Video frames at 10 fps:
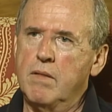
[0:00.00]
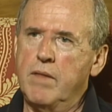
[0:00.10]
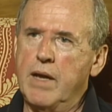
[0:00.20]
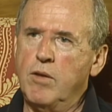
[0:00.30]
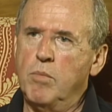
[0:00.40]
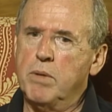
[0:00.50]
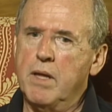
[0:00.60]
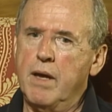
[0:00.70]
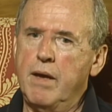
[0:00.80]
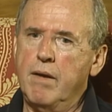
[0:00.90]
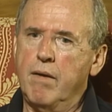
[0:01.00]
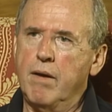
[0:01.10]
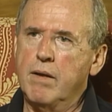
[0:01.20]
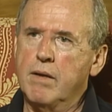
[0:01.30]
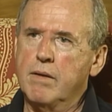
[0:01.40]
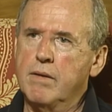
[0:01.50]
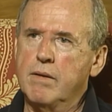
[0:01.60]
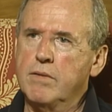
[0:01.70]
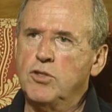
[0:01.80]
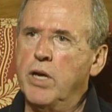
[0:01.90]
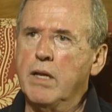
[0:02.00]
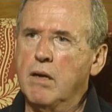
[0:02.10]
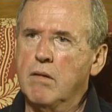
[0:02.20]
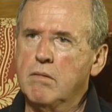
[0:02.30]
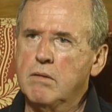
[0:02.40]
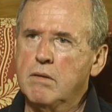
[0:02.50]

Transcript: that you play on a cello,